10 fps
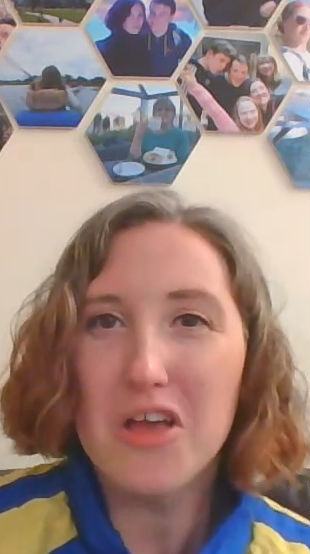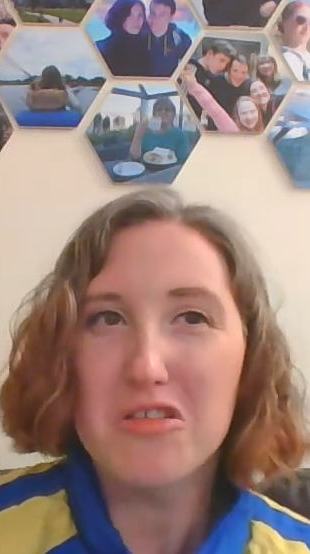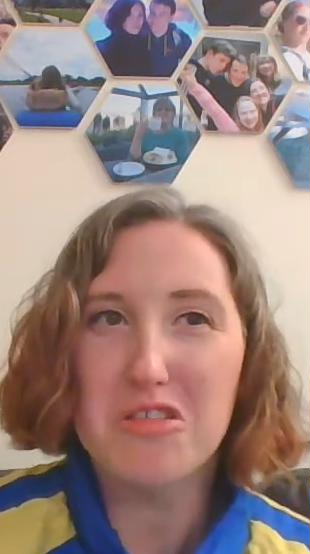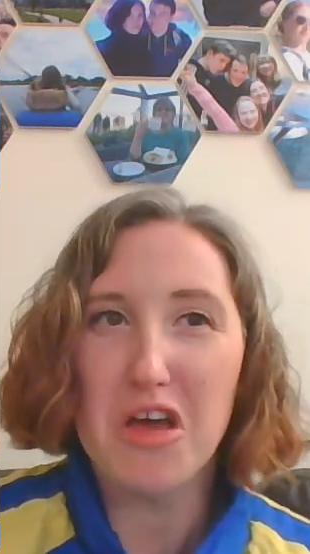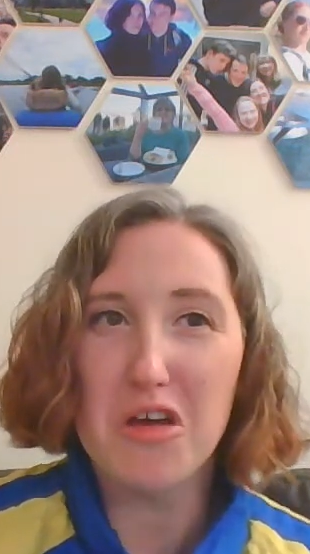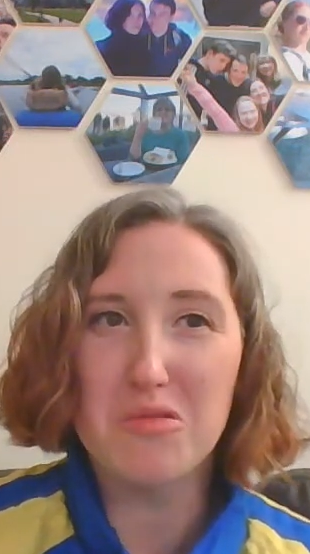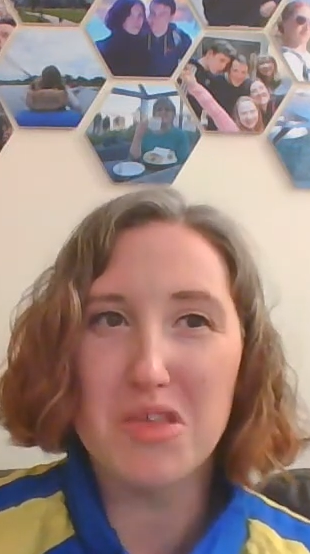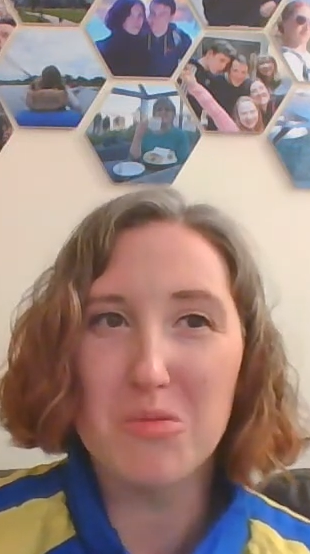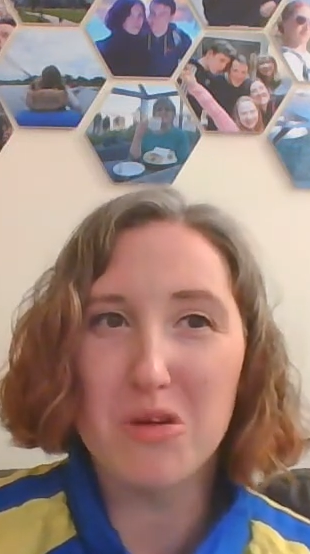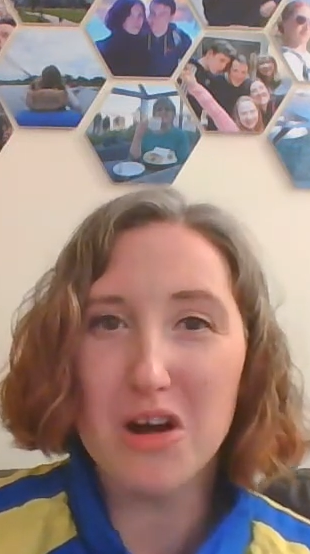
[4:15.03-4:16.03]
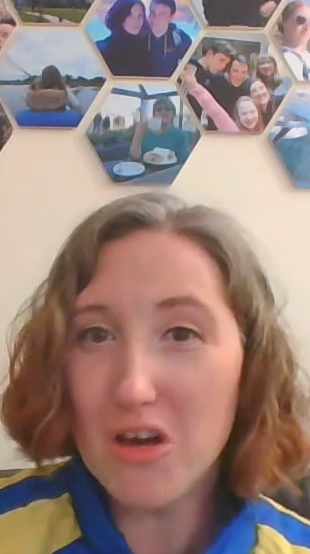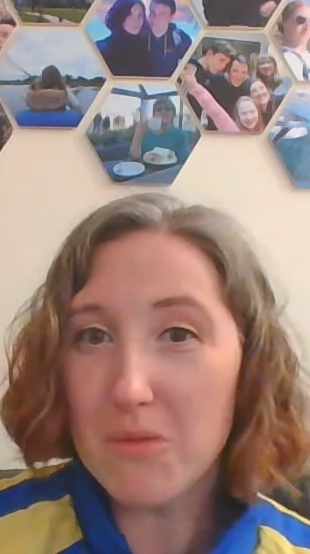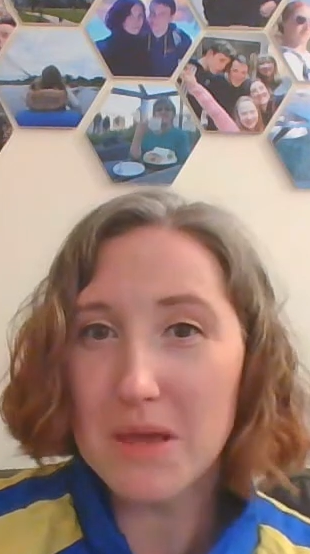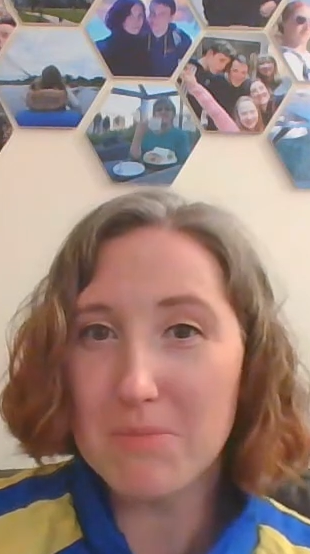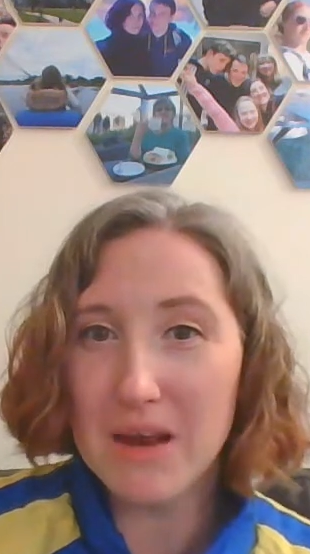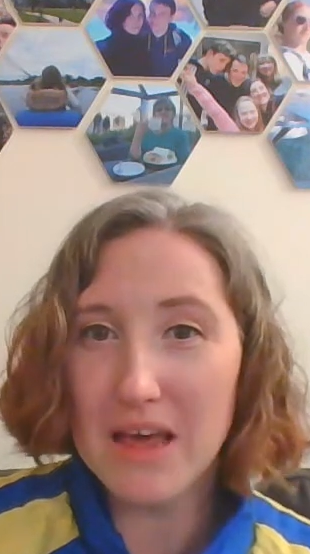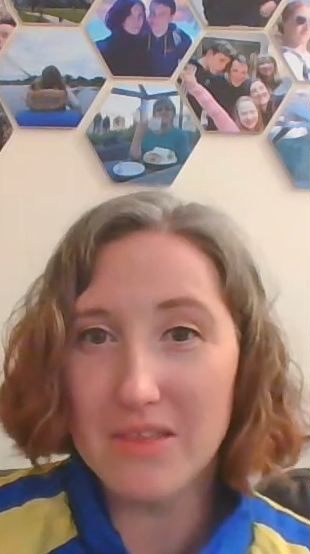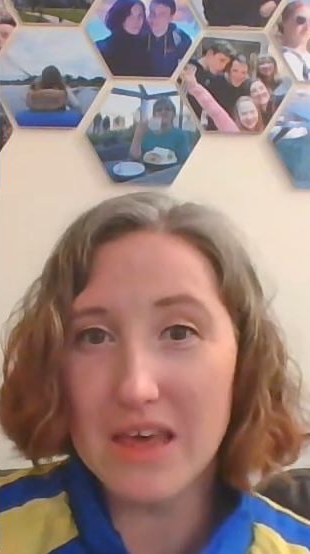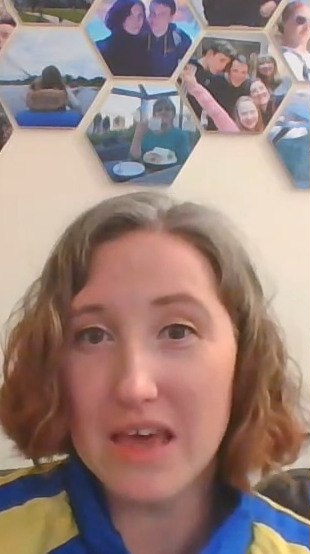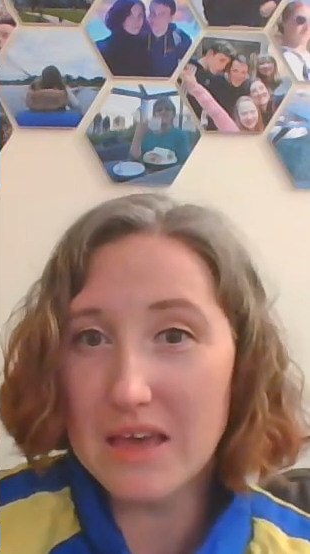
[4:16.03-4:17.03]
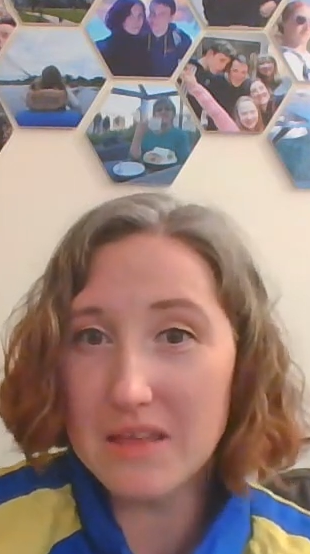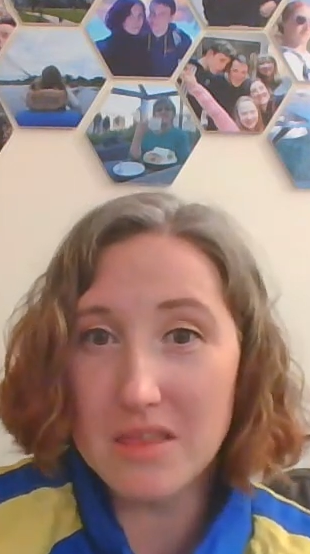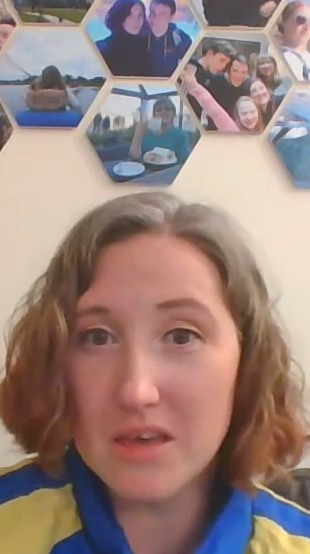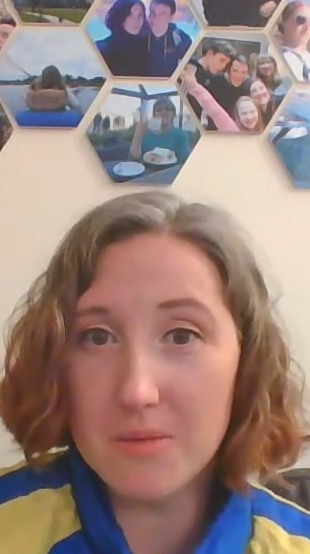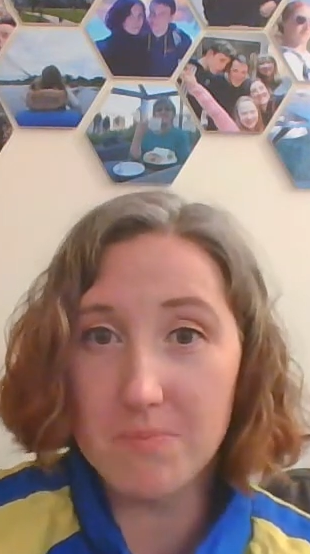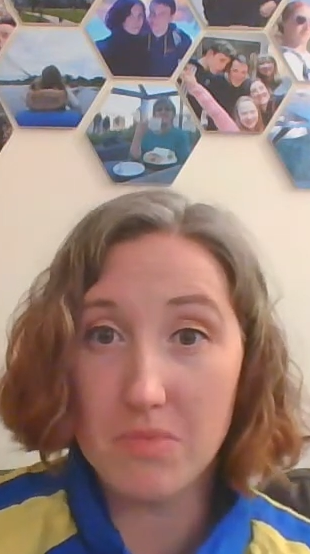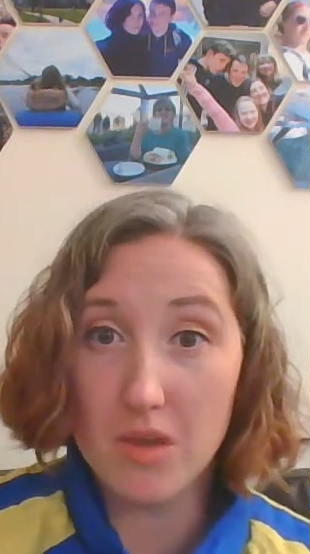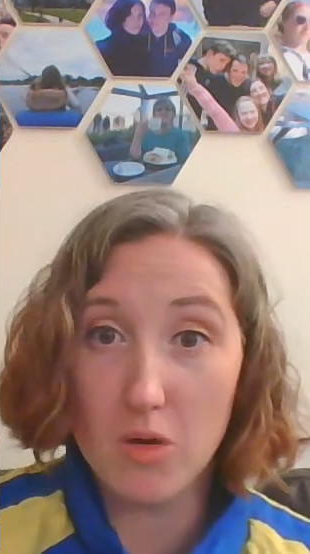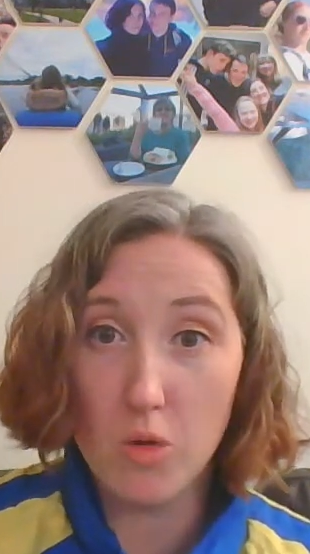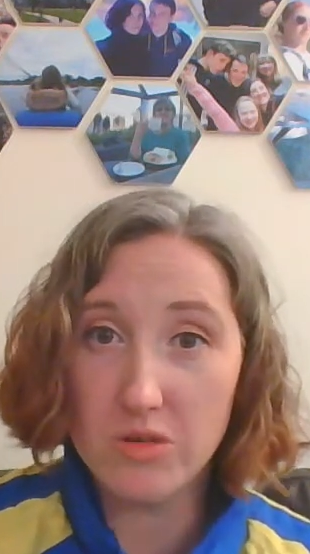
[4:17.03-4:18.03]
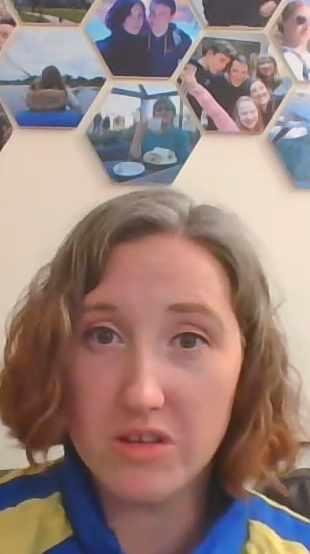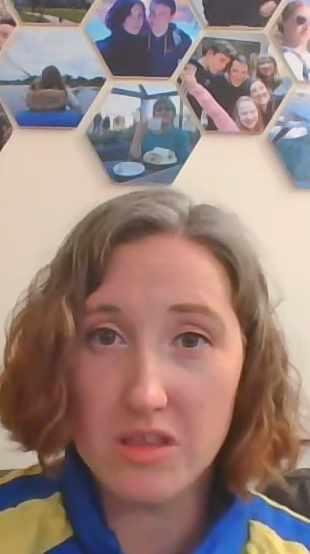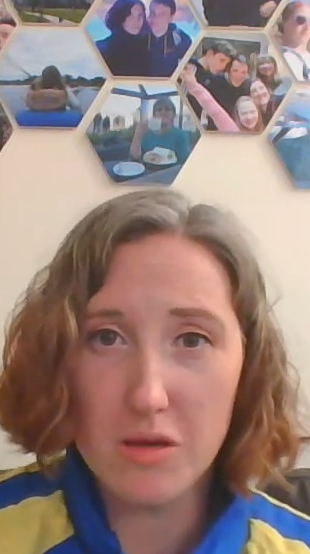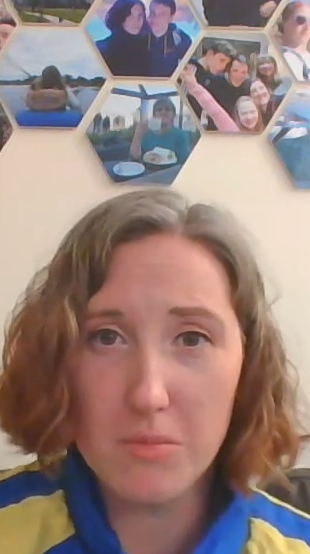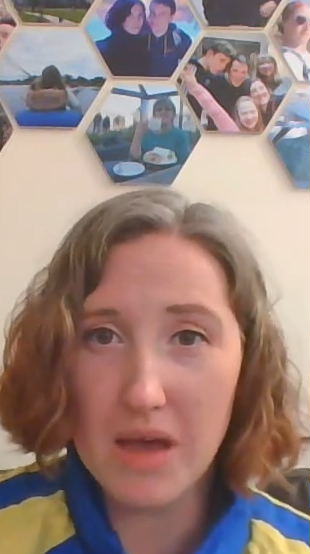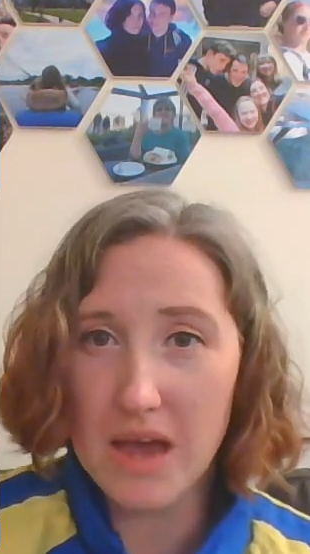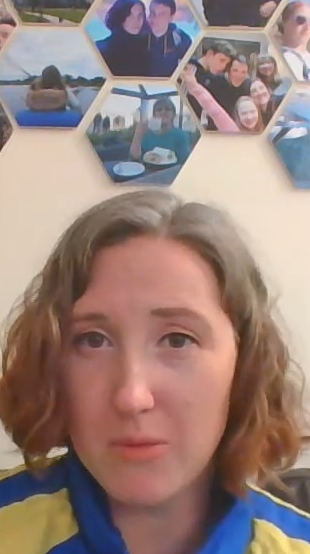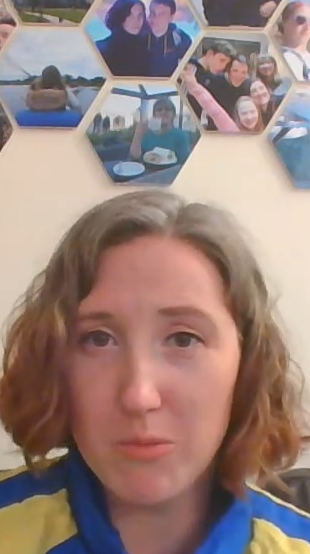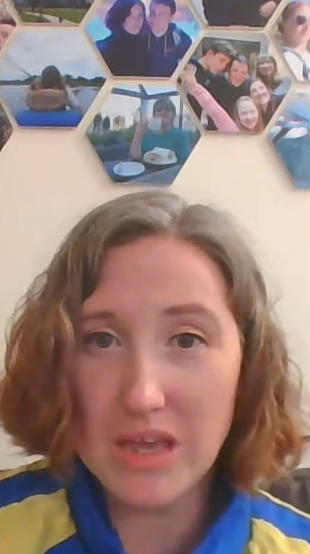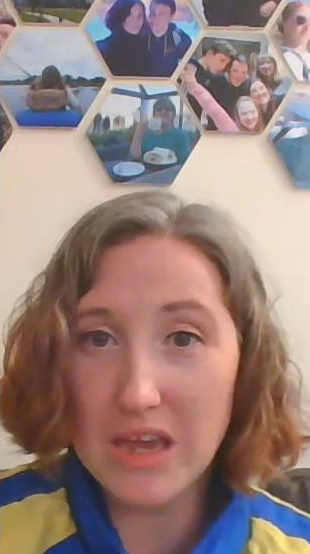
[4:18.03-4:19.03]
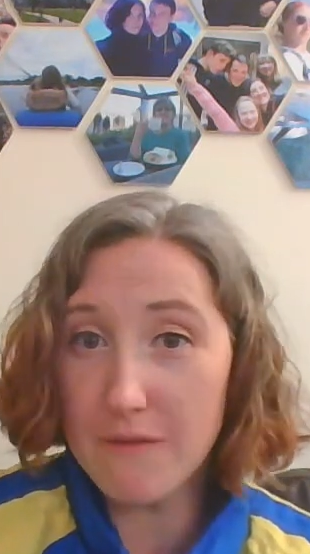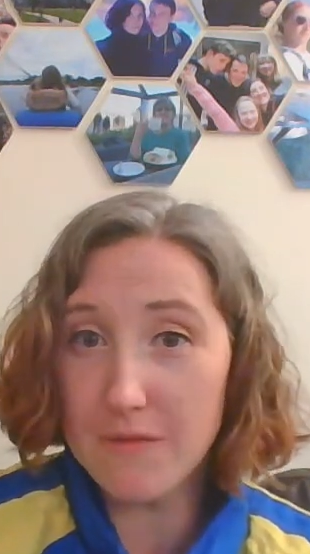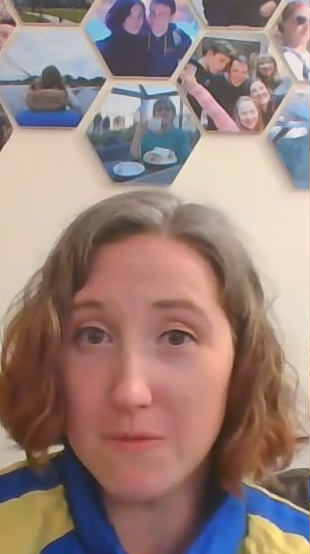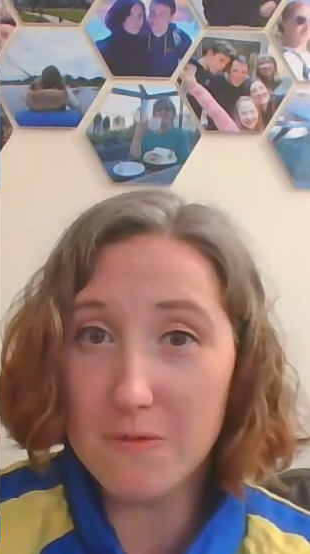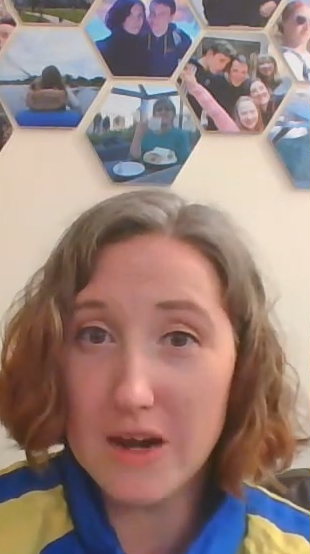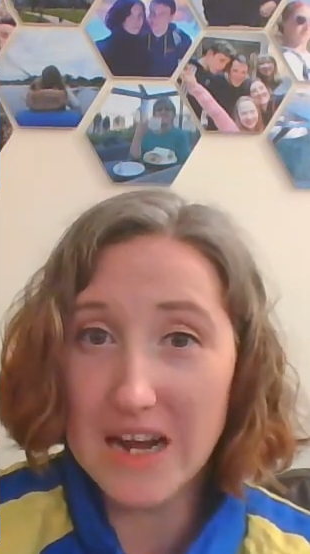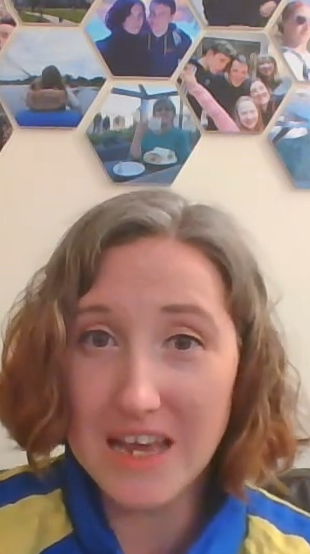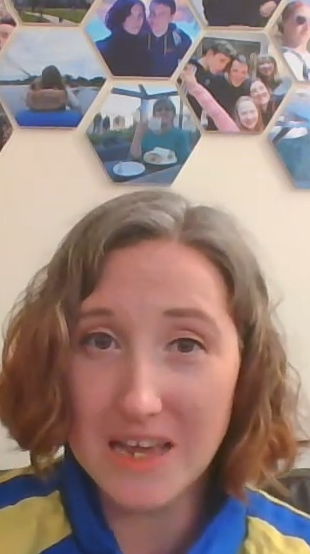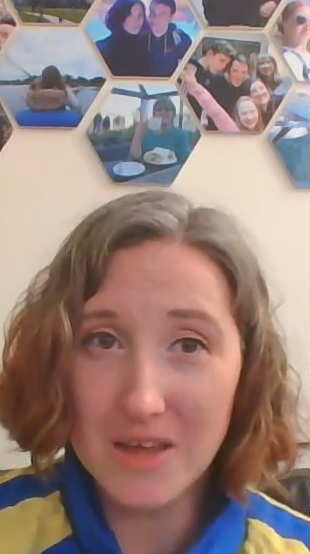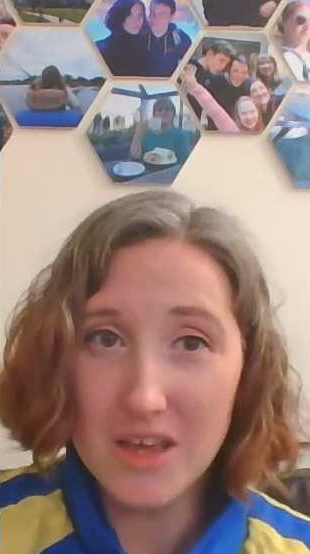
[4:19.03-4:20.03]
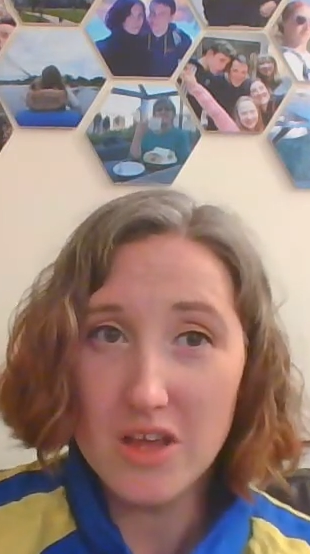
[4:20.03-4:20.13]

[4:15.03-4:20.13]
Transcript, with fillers: So there were a lot of people out there that ordered them and we gave them freely.